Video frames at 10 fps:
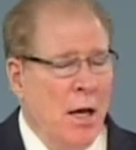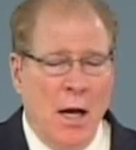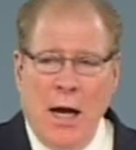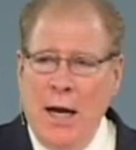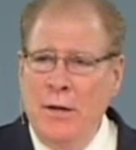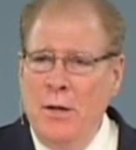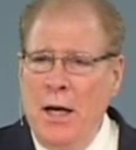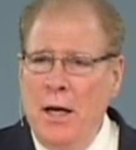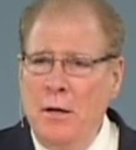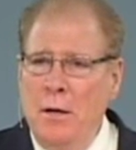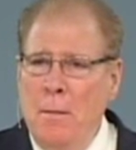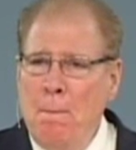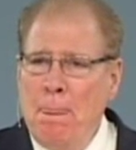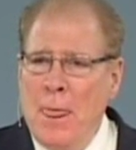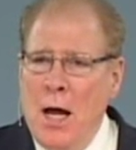And then
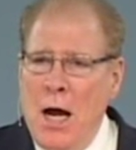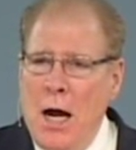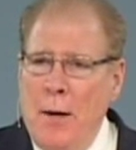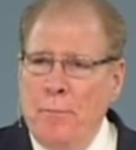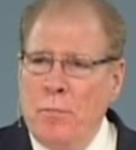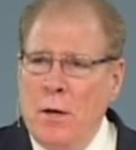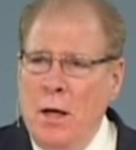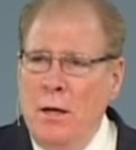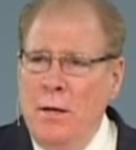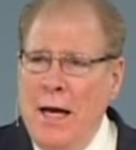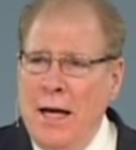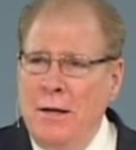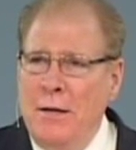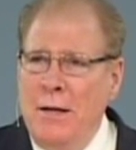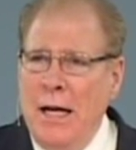uh, in
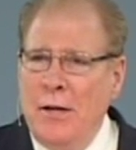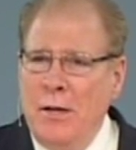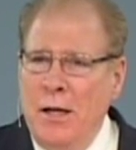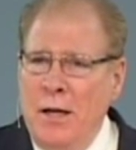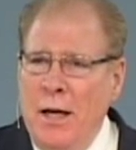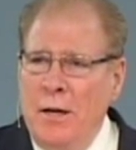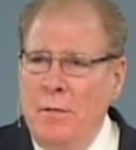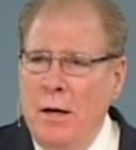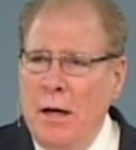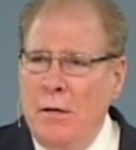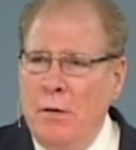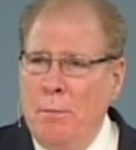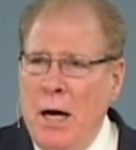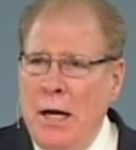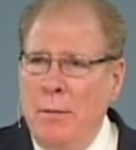that death, it had uh, the
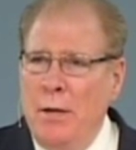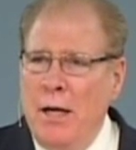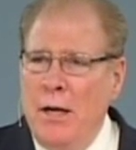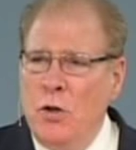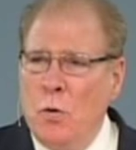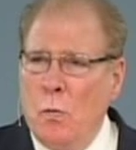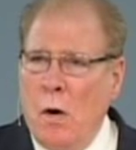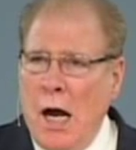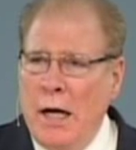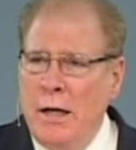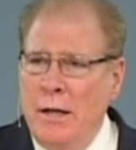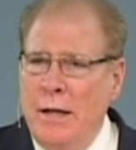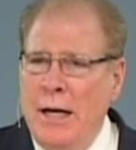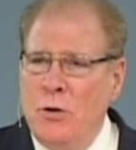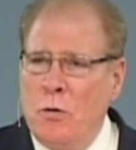body began to rot in
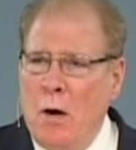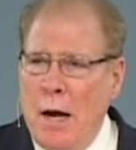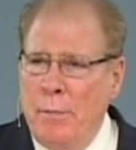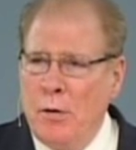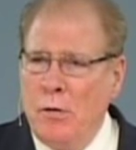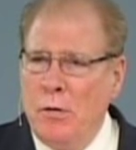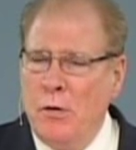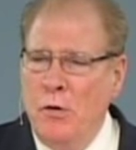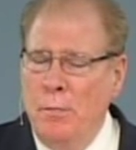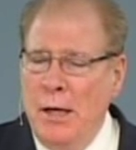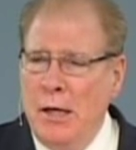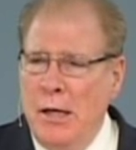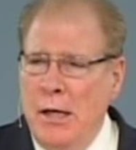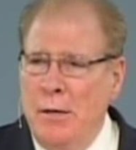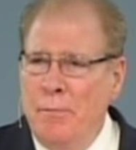that tropical
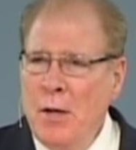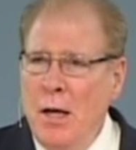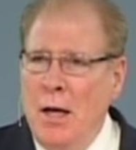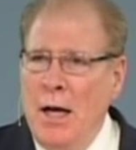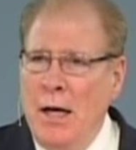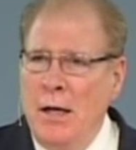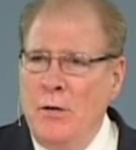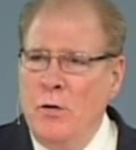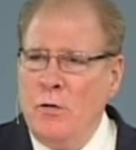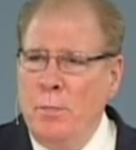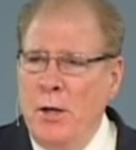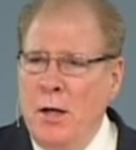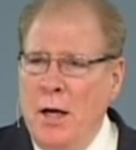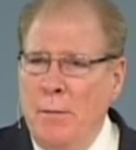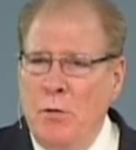humidity, and it just
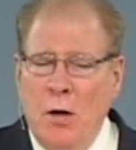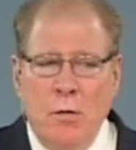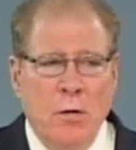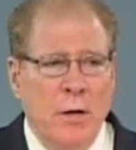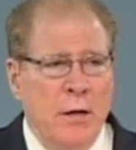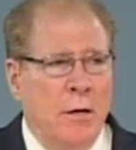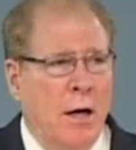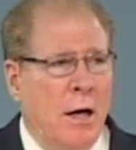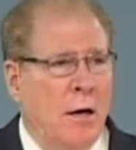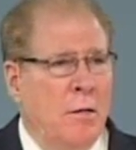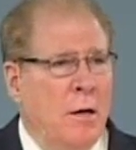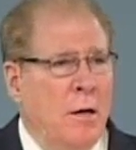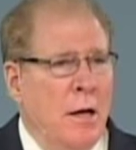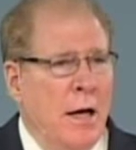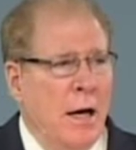became totally uh,
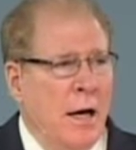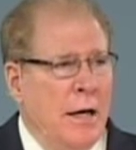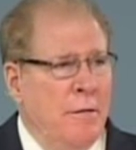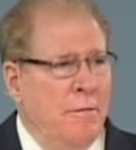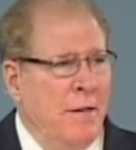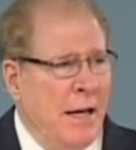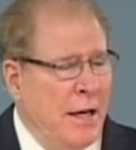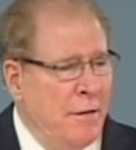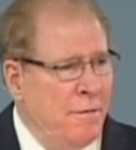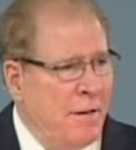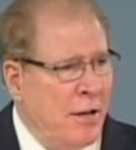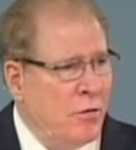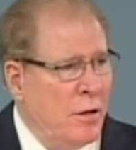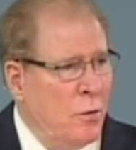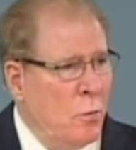uh, inve-
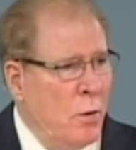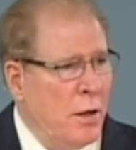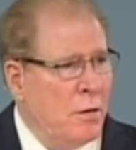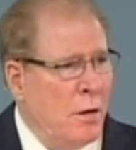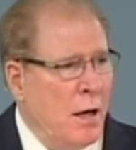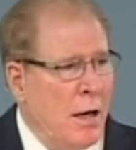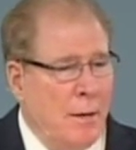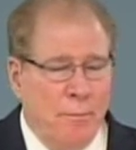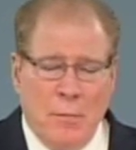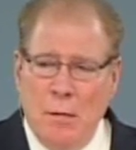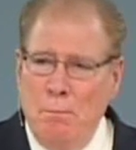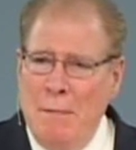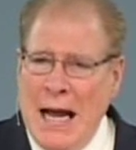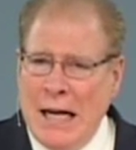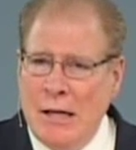infested with um,
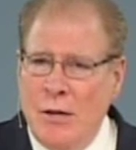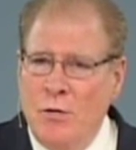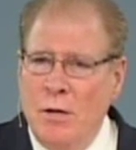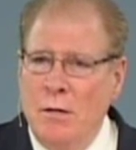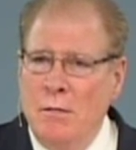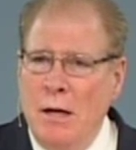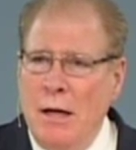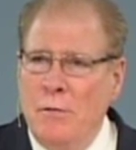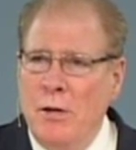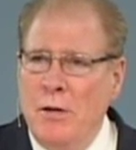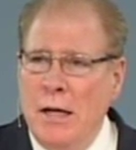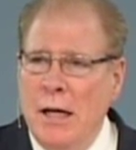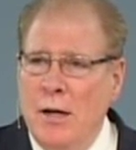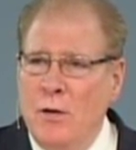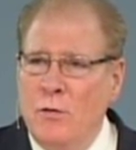maggots and everything
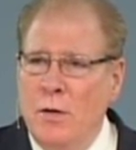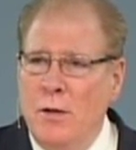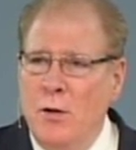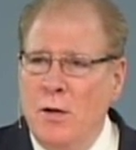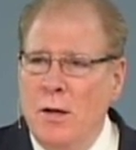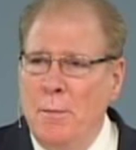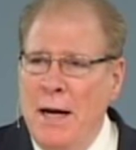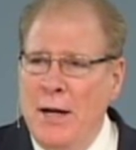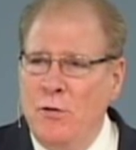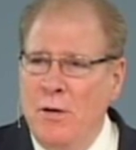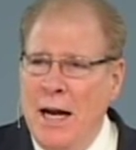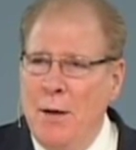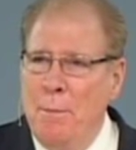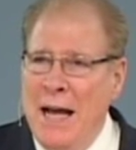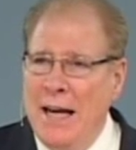else. And you can imagine how
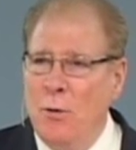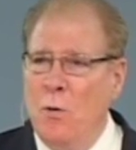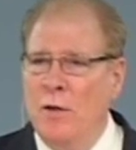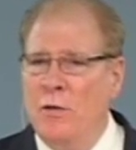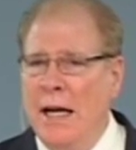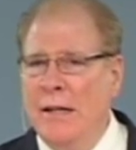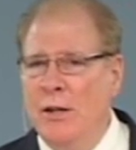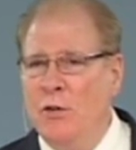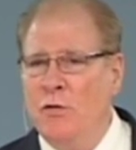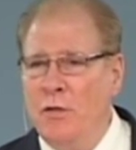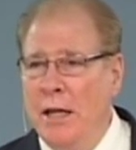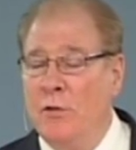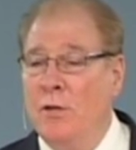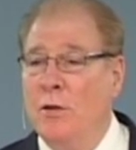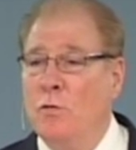bad it was, and the
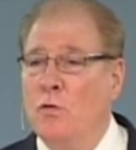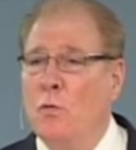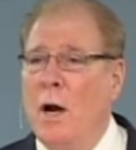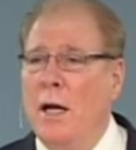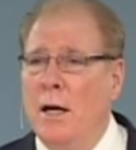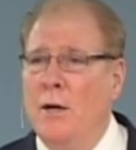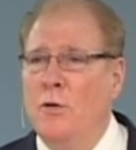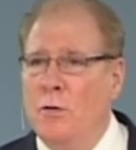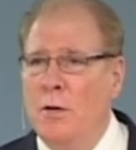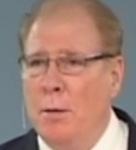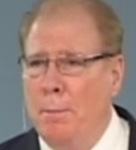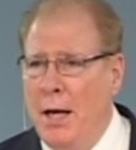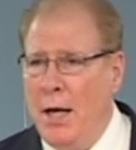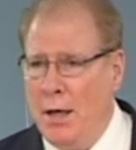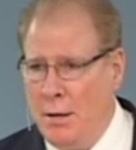stench. And this was right under their
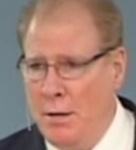bed,